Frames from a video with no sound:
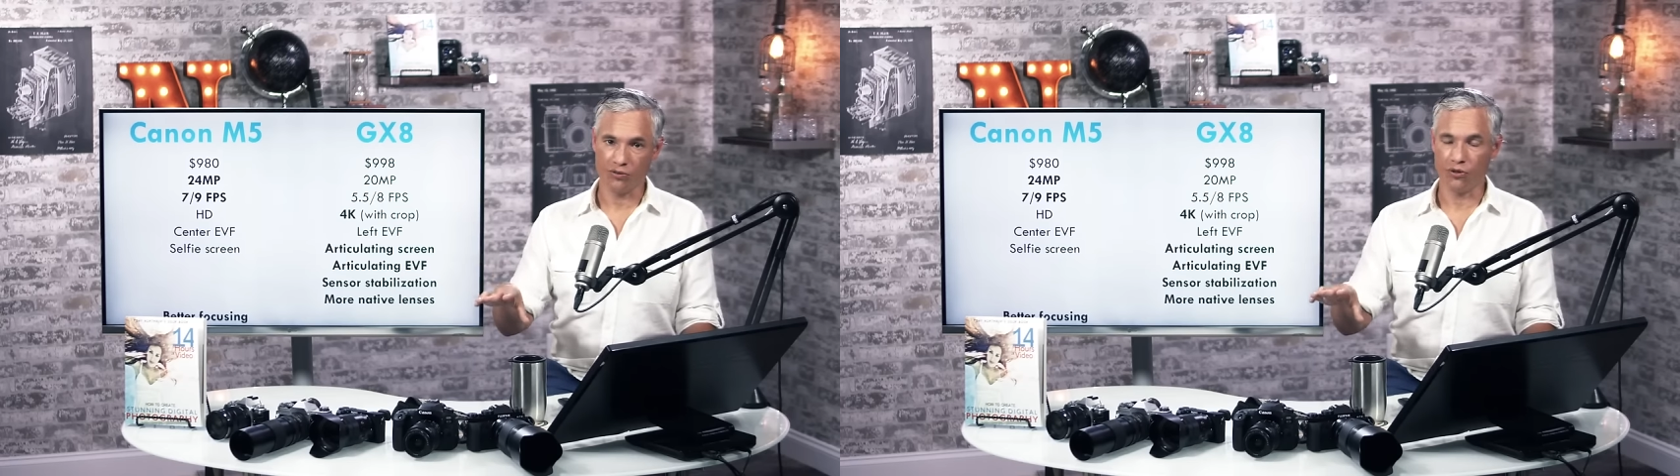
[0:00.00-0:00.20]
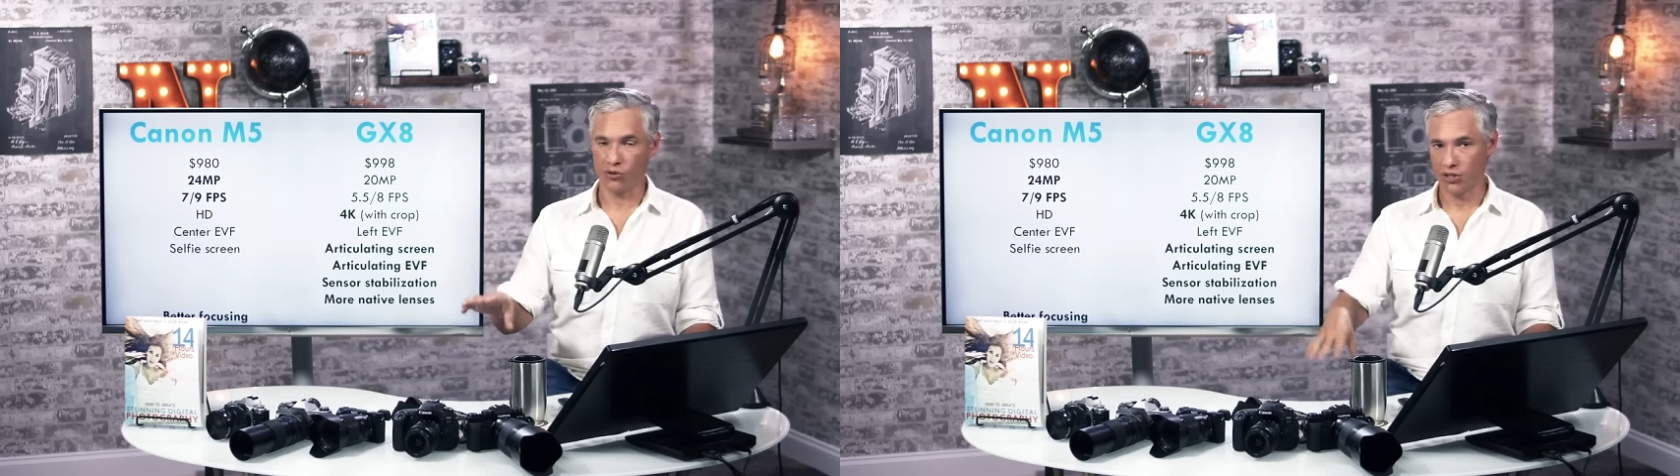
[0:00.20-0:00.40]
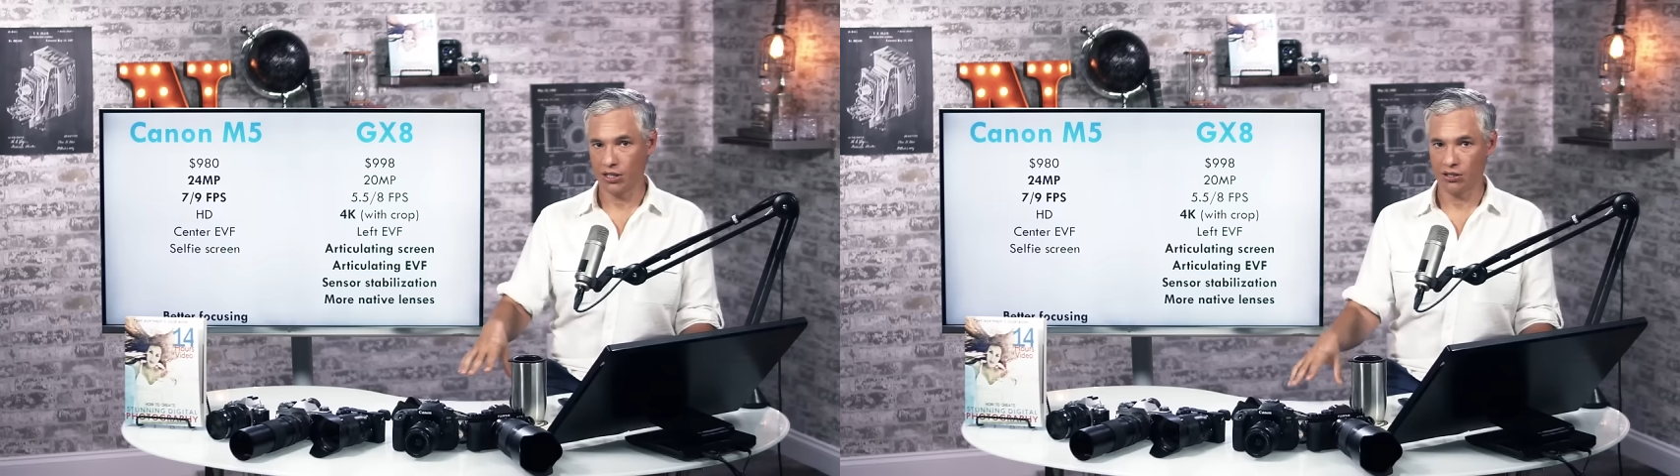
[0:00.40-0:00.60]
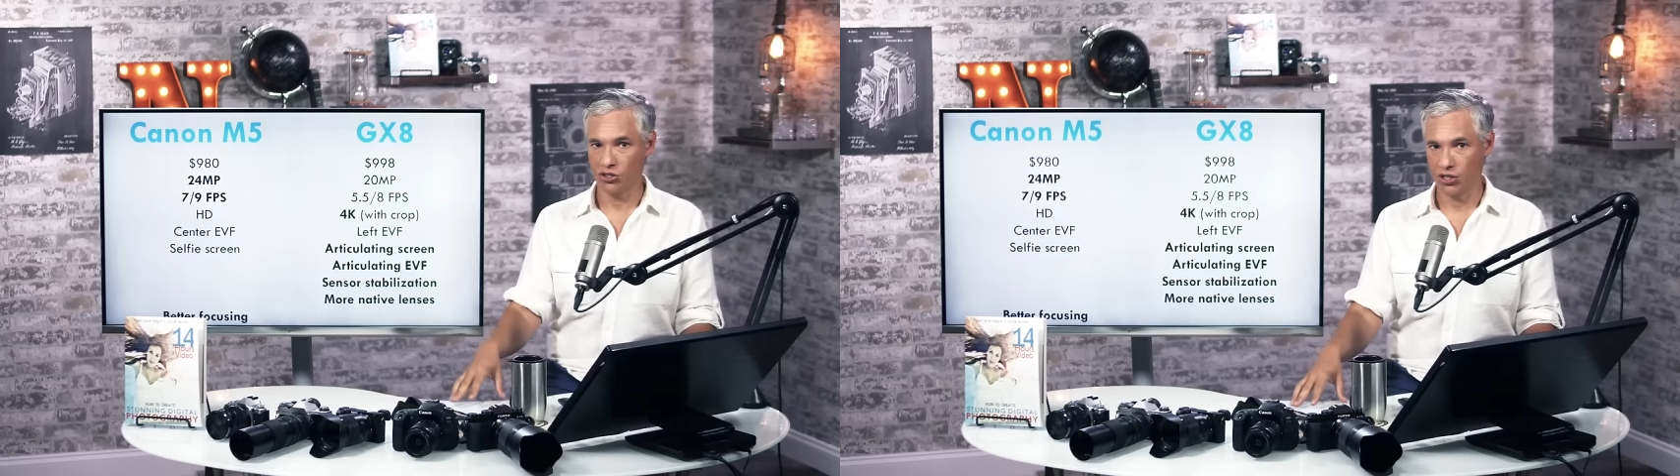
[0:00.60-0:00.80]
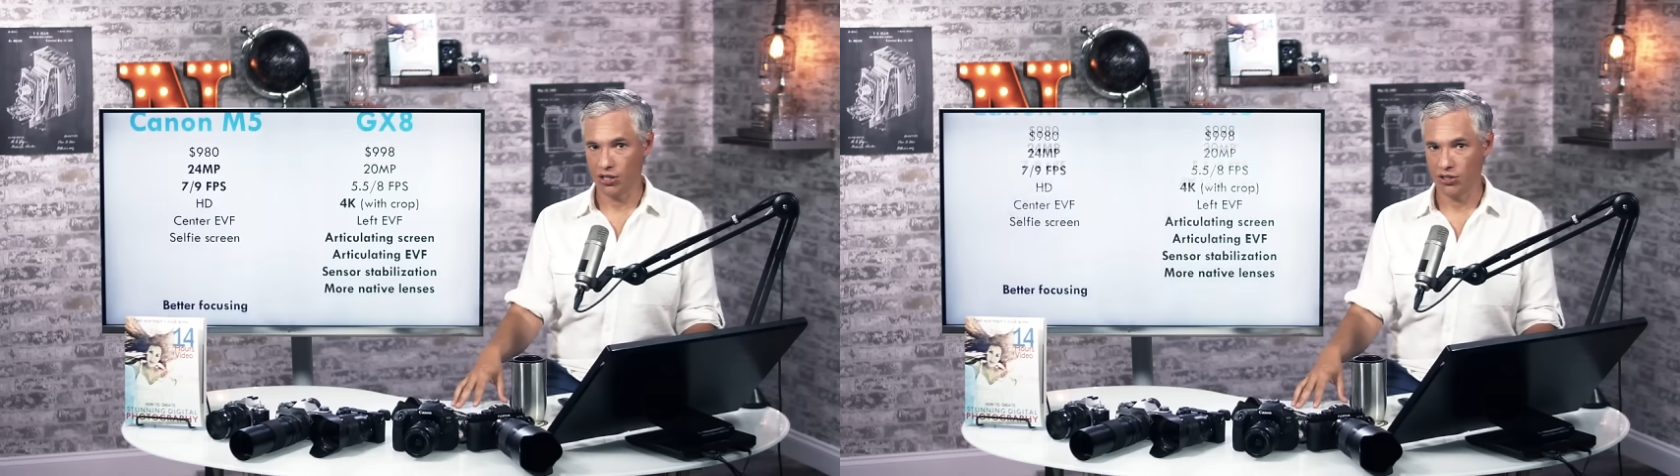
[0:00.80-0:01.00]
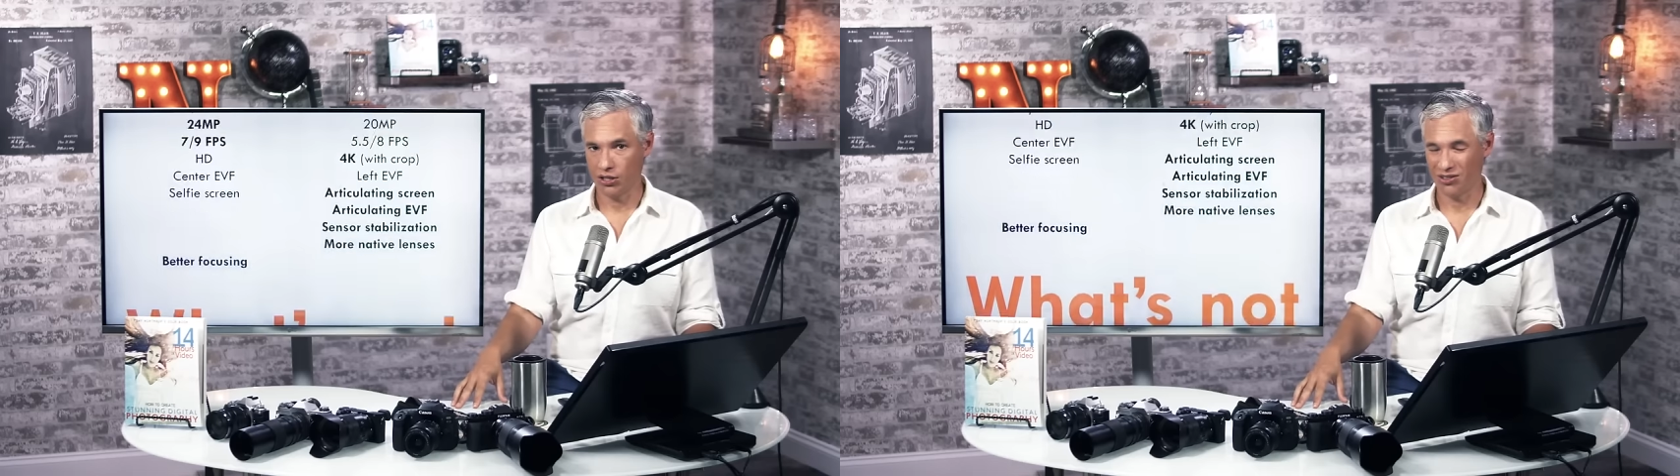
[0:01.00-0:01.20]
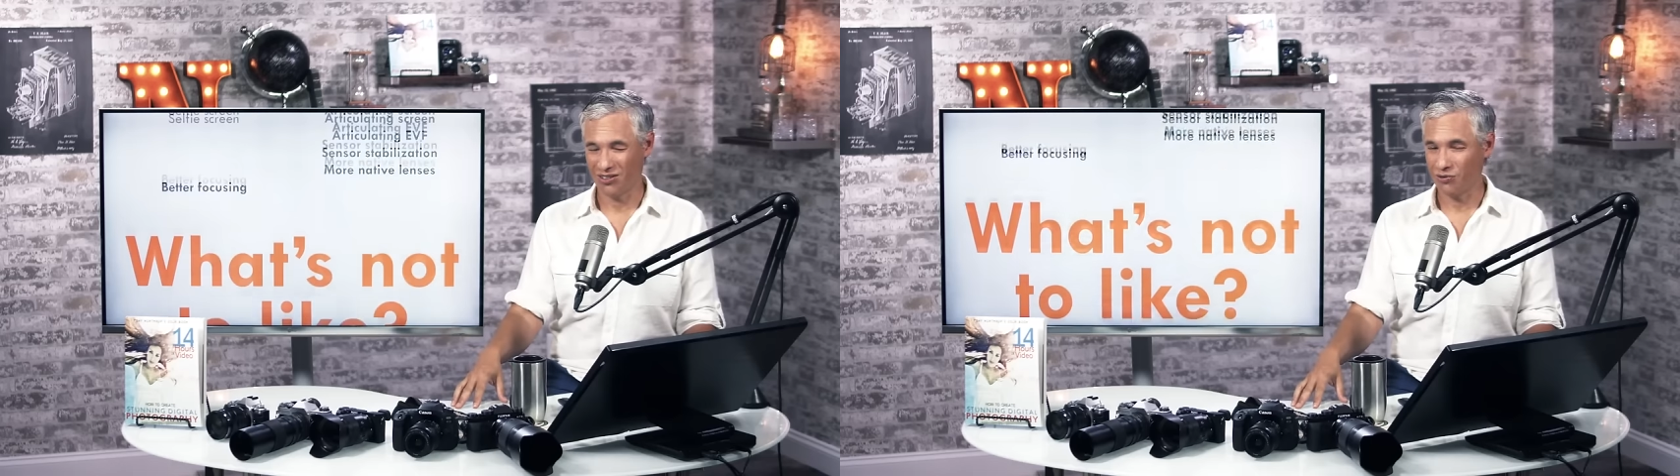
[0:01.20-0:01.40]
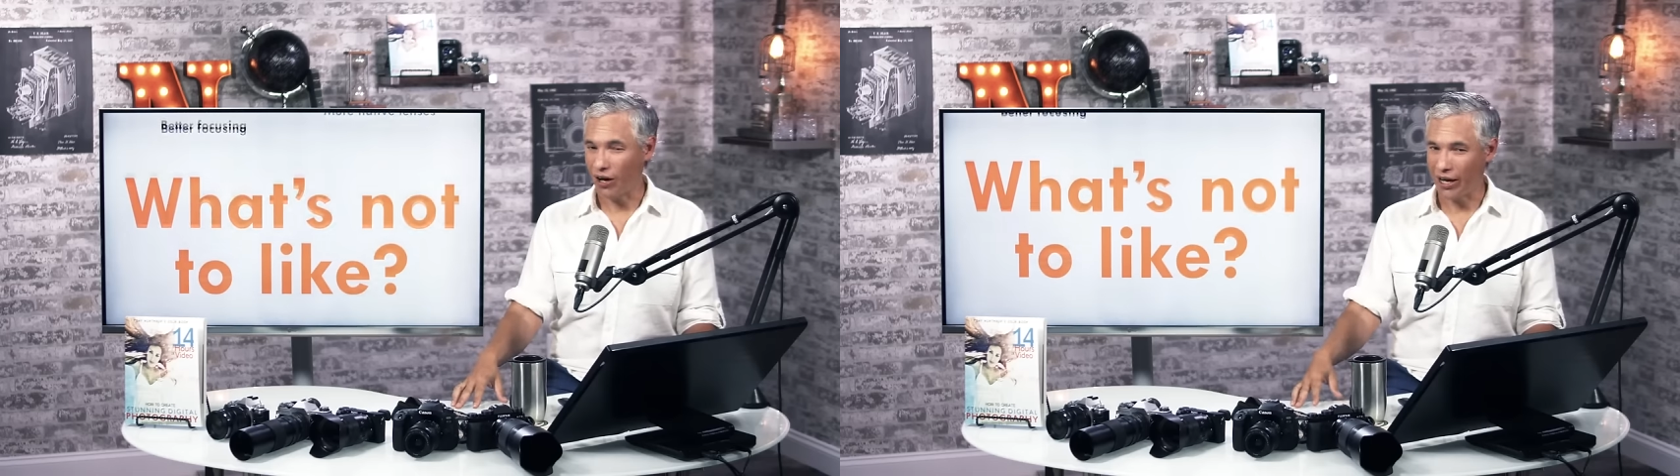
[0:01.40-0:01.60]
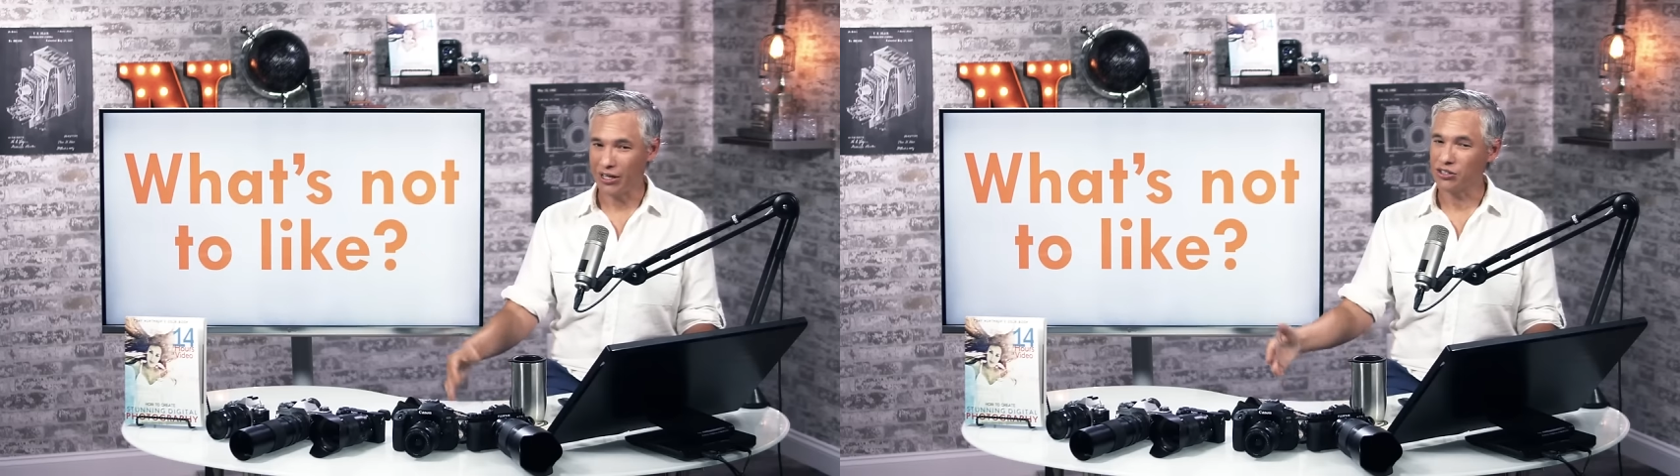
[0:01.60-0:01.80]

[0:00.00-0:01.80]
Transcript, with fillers: the focusing in the GX8 is just fine.